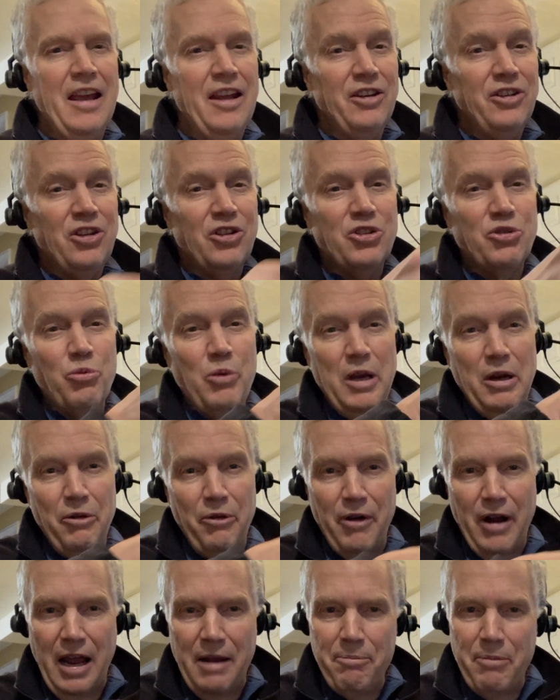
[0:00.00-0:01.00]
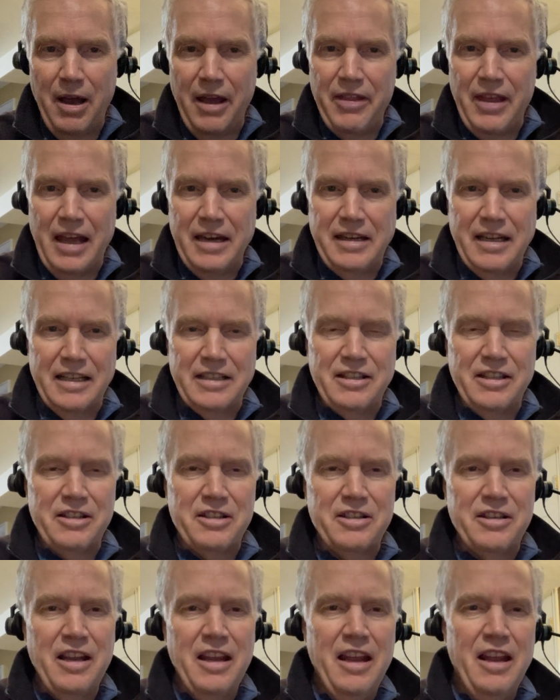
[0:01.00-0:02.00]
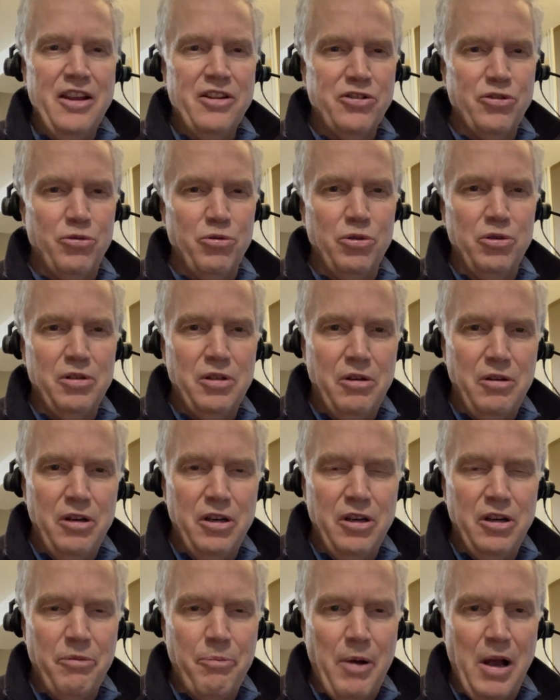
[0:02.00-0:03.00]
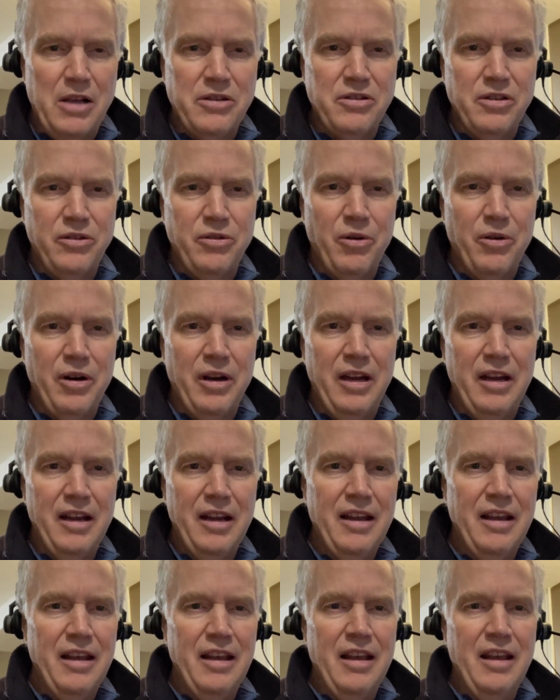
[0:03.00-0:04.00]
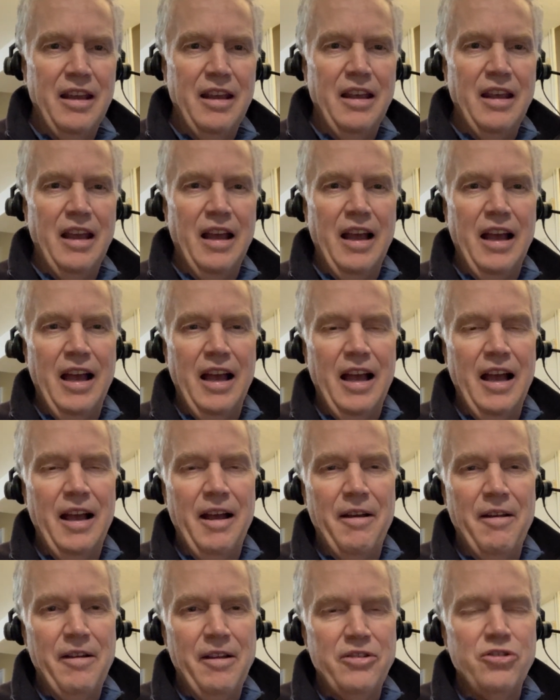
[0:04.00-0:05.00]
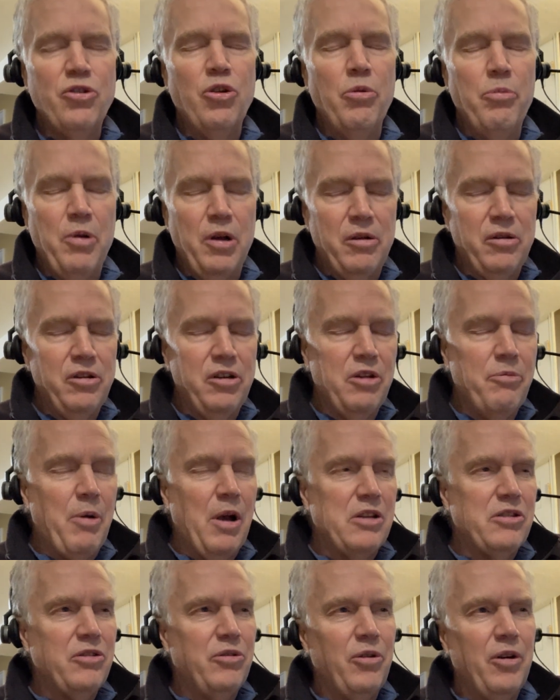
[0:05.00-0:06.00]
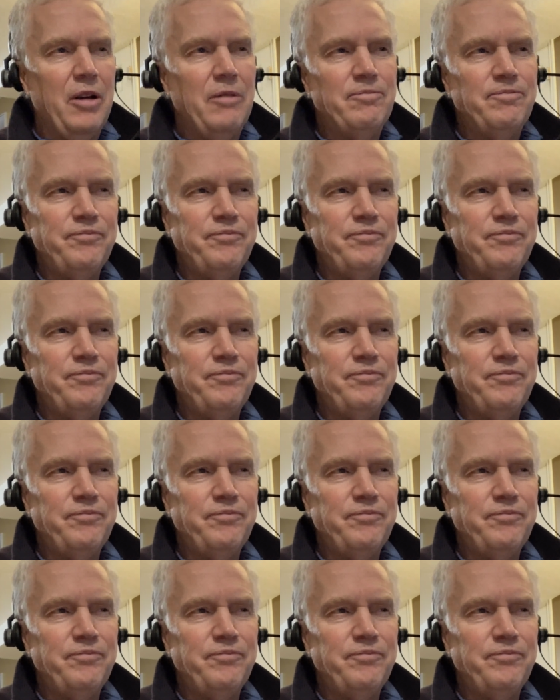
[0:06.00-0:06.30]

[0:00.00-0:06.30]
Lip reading: to swing right by that Texas School Depository school book depository.